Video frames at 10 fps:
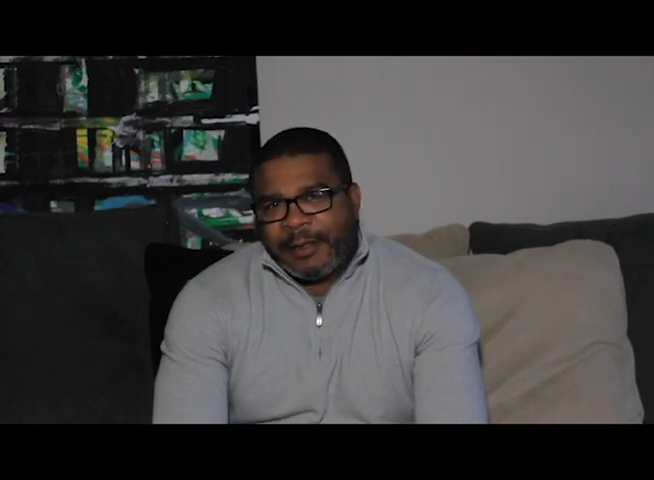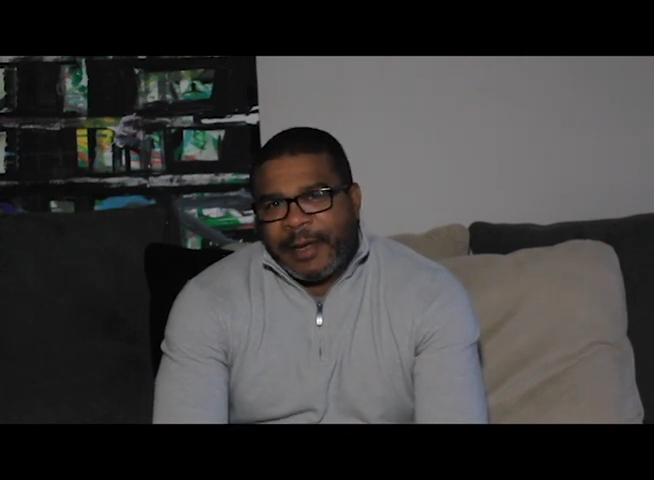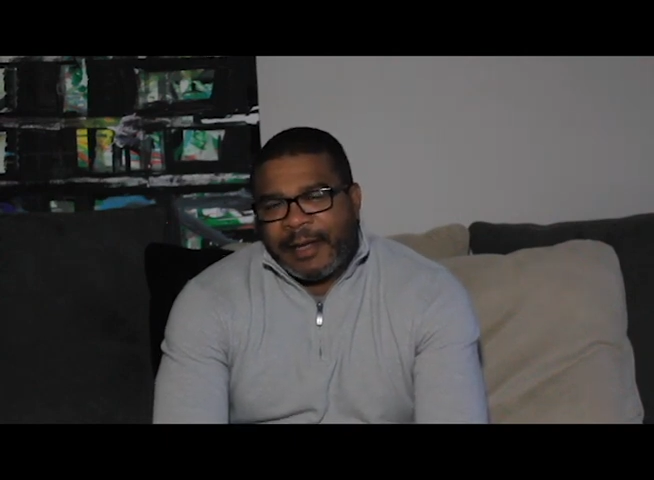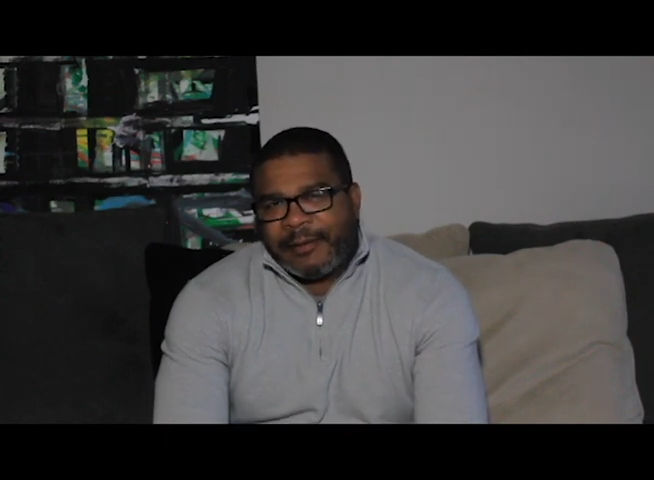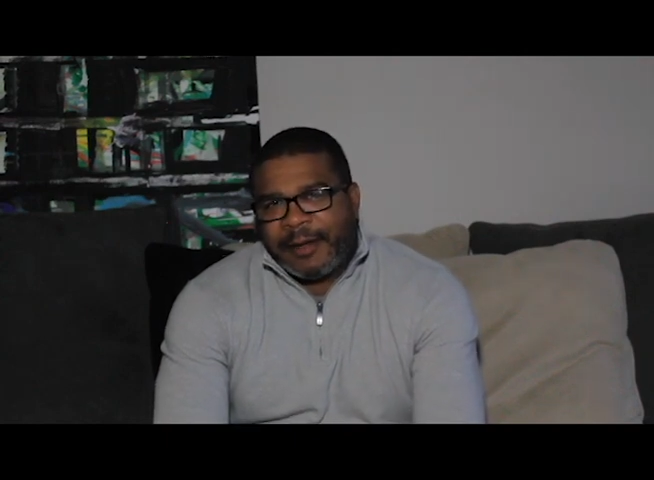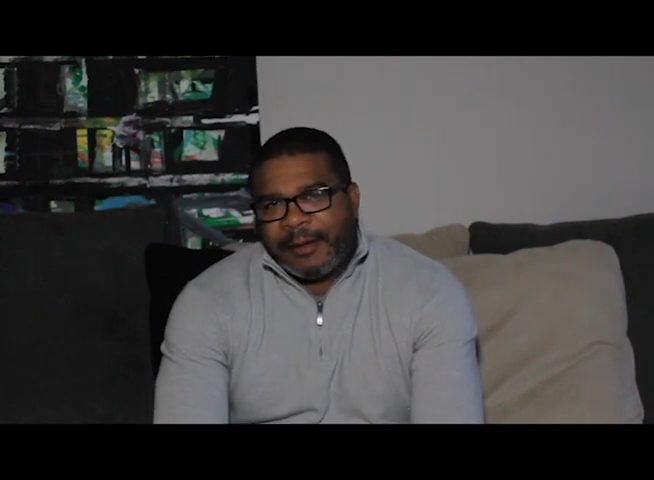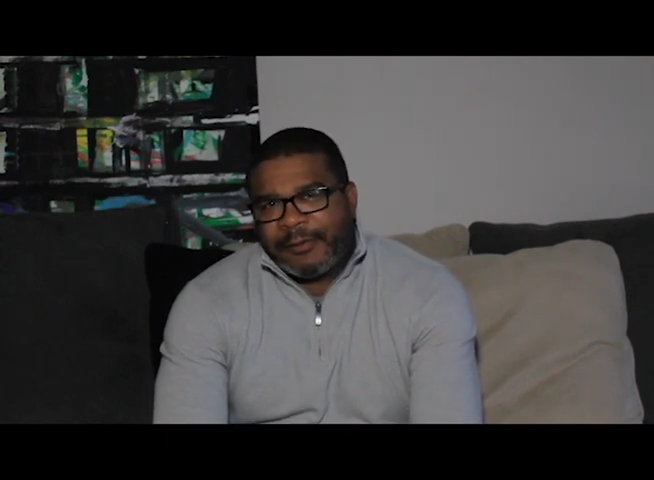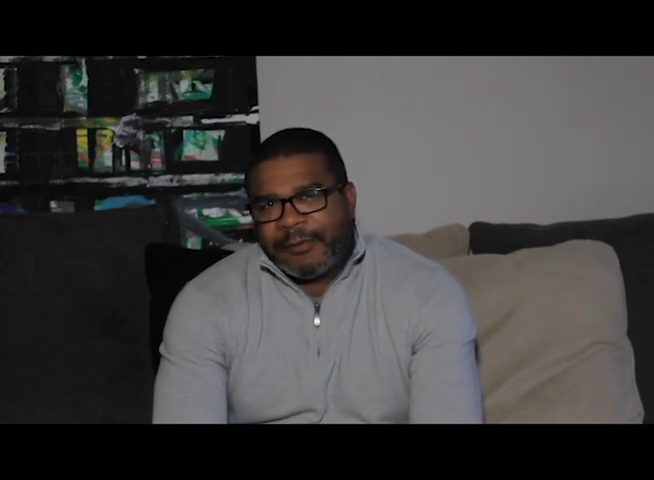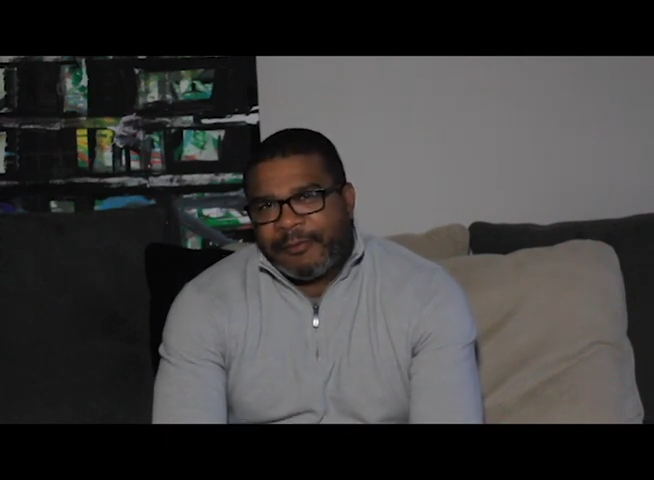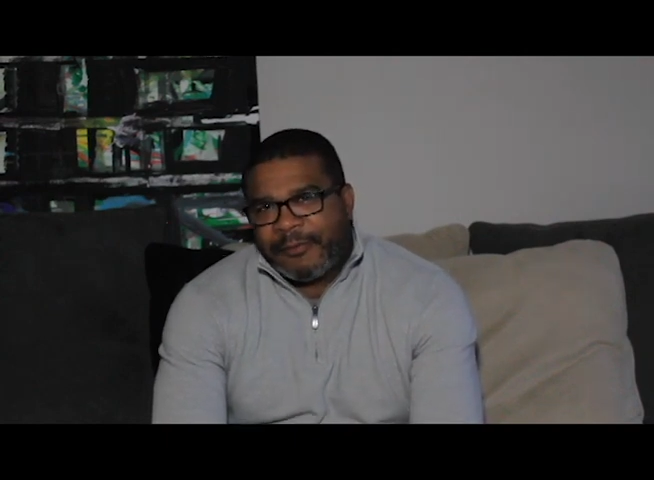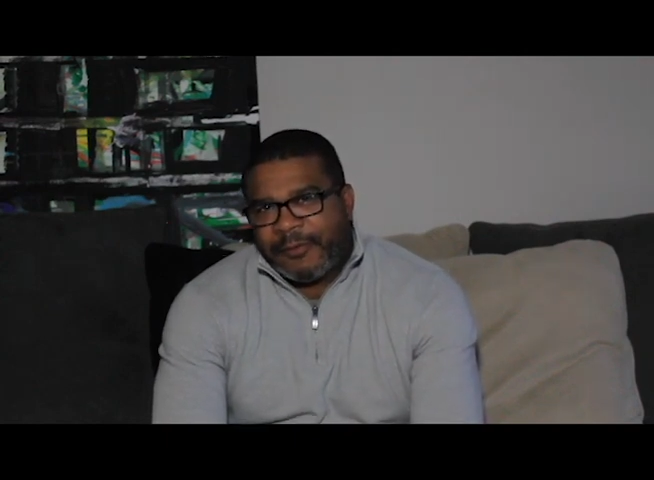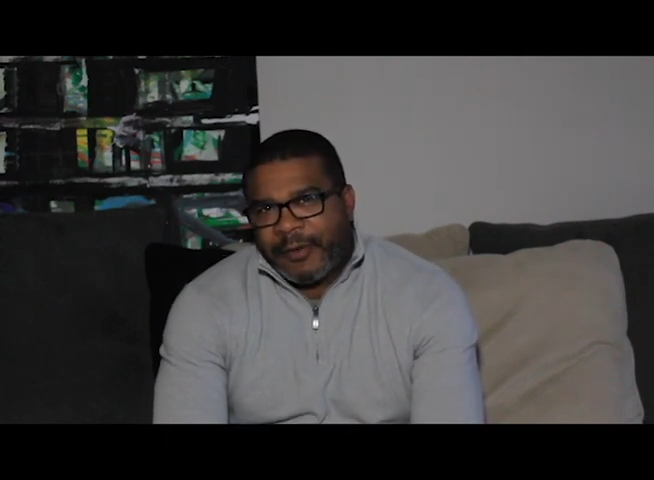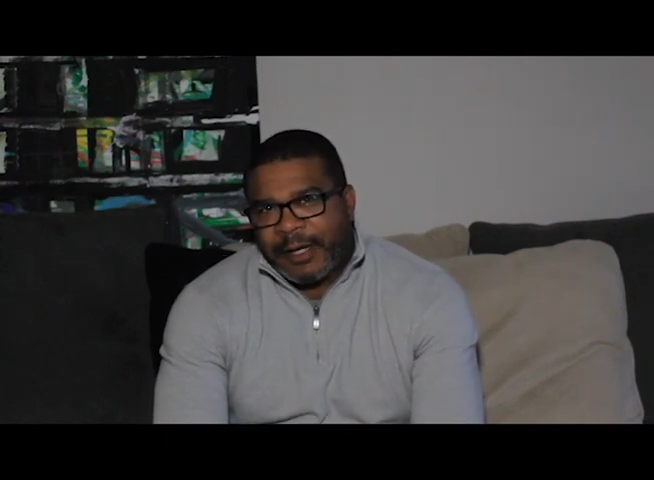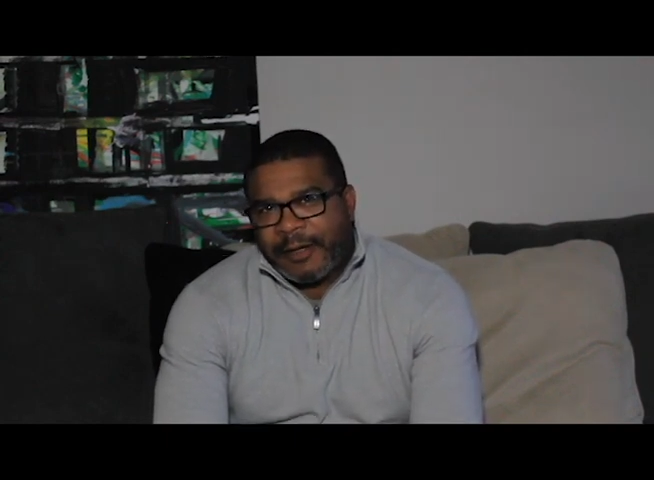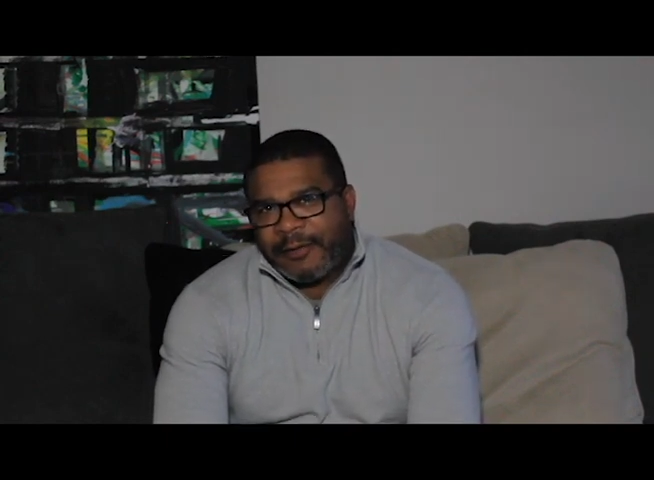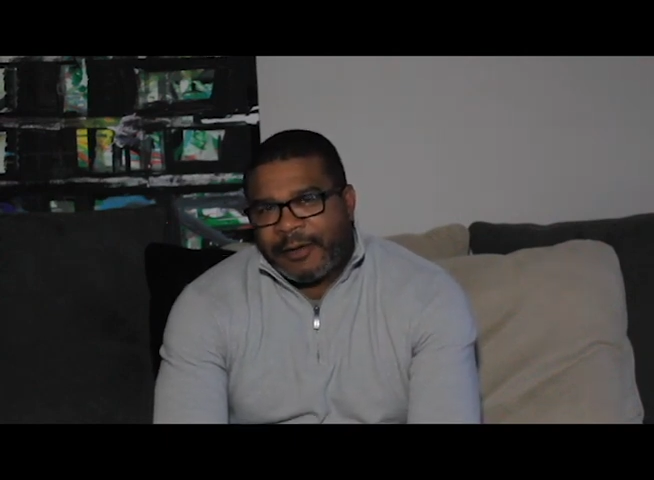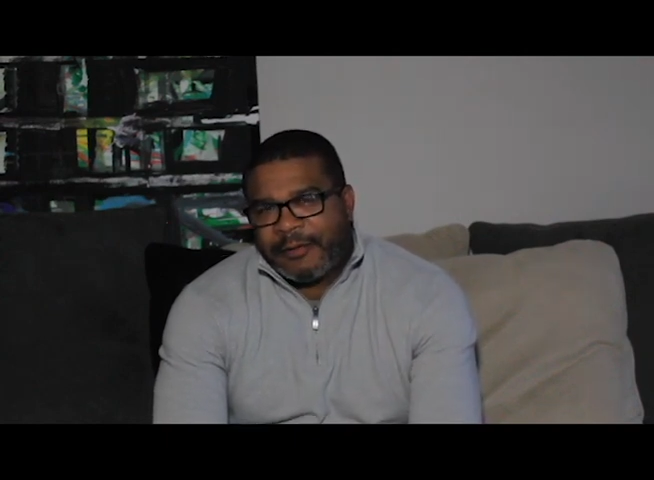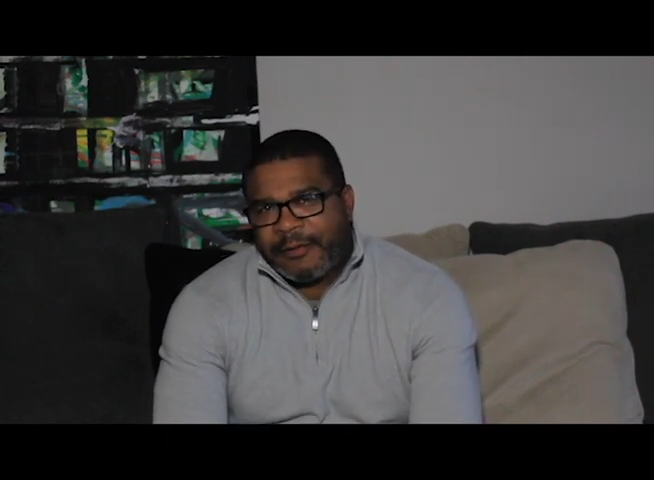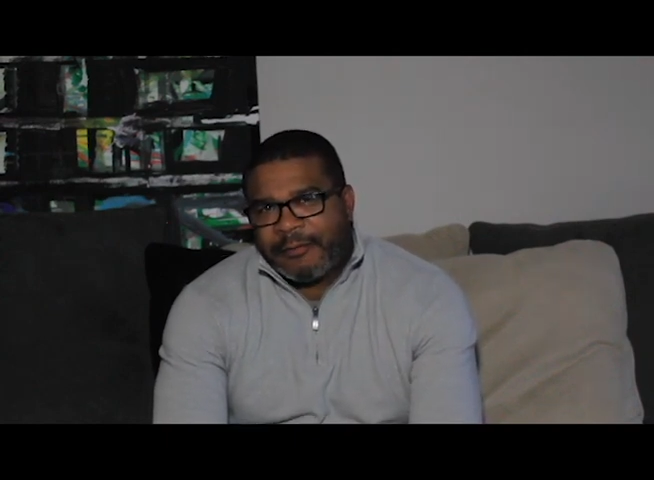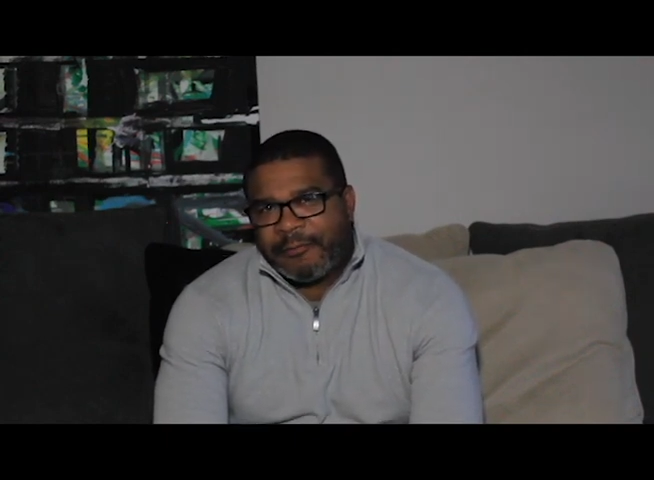bad times, so I guess that's